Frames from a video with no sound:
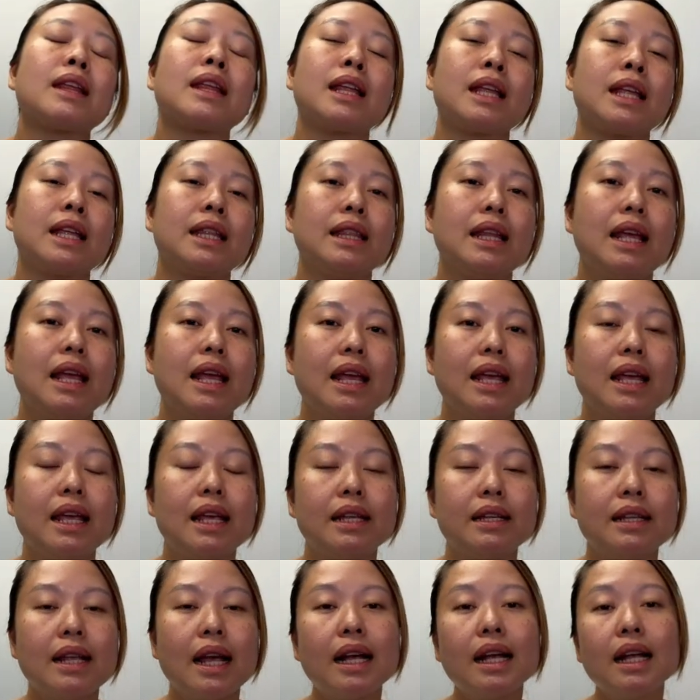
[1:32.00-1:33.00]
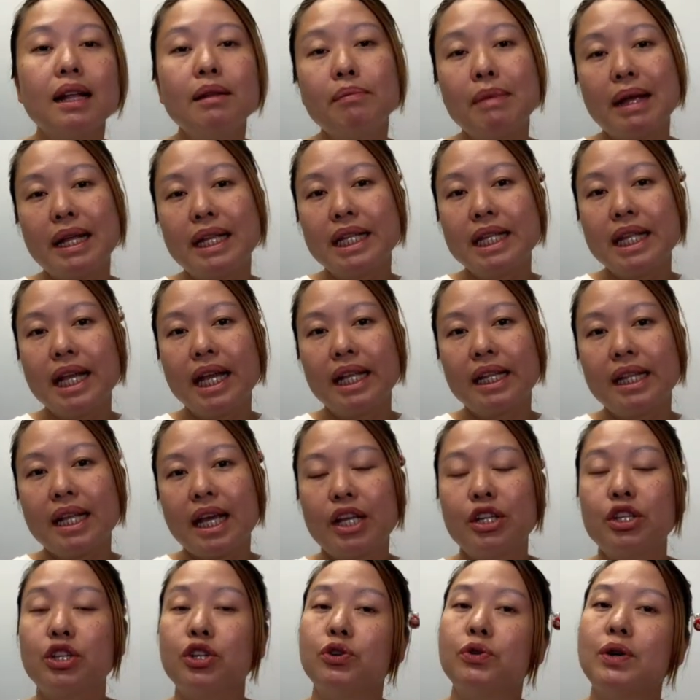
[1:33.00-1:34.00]
The second main thing they
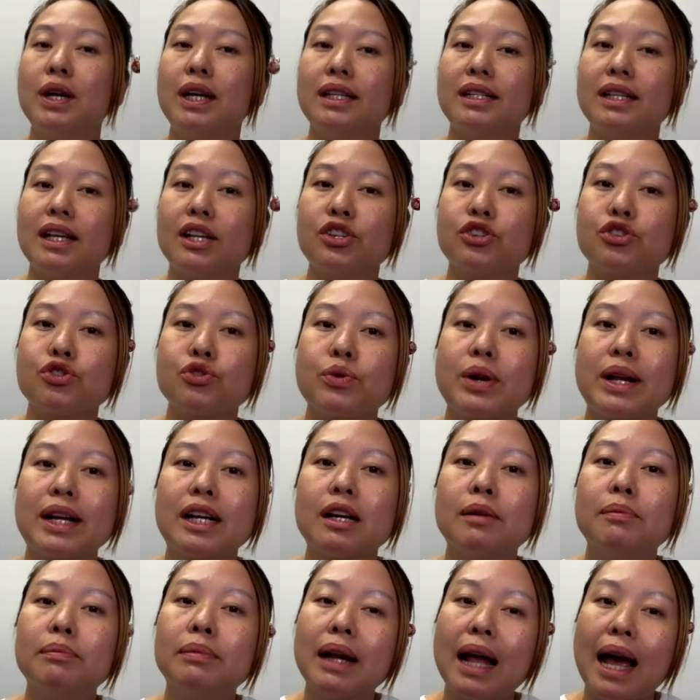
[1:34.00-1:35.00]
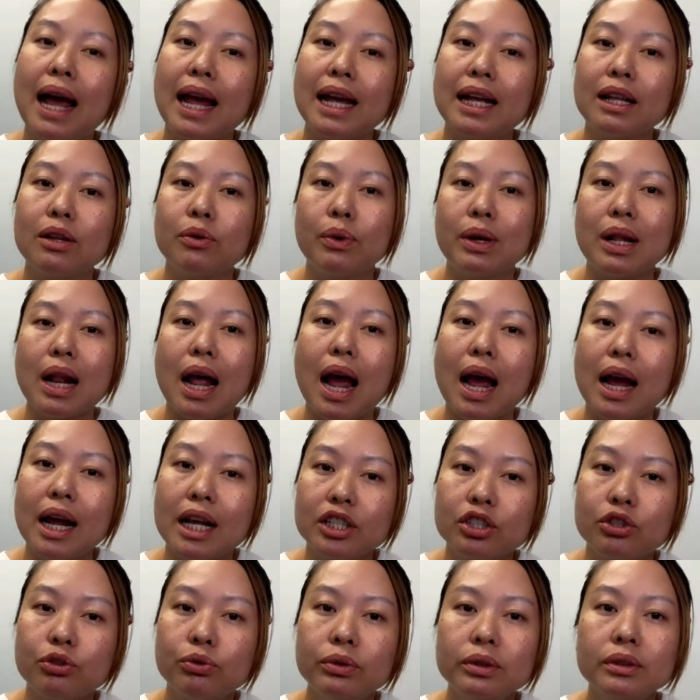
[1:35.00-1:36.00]
do is ensuring compliance with
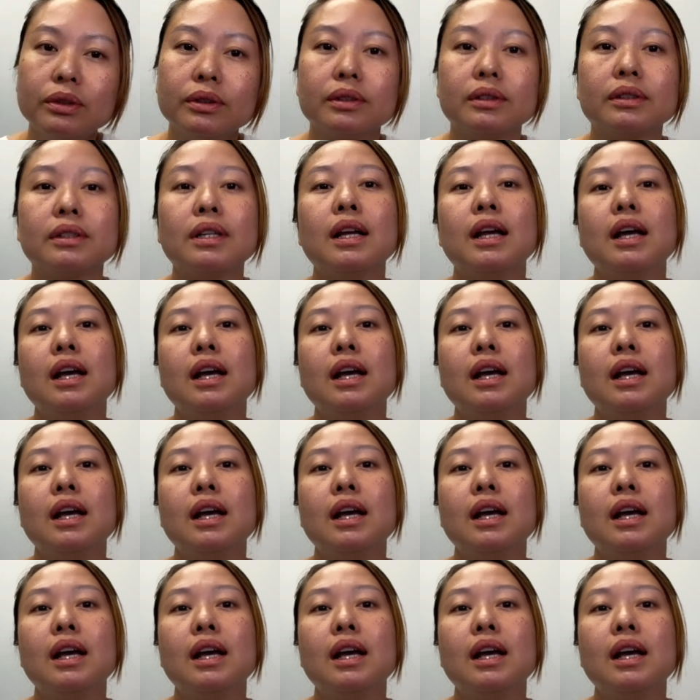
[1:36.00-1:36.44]
IRS rules.